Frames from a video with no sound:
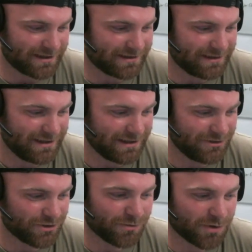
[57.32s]
And
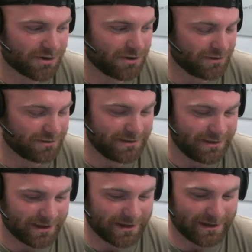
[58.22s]
your world,
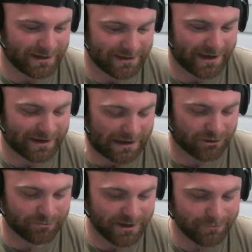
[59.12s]
I
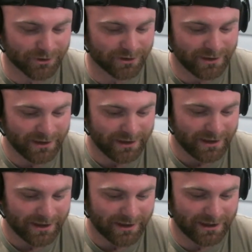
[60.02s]
remember,
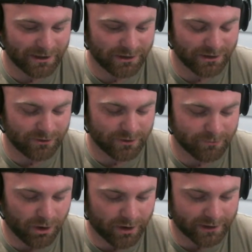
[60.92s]
in
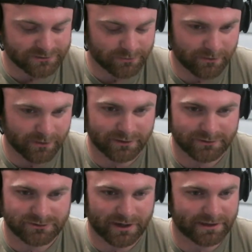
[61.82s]
March, we were
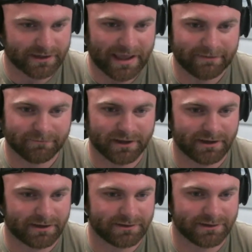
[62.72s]
trying to game
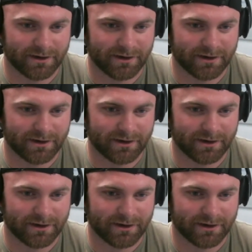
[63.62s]
plan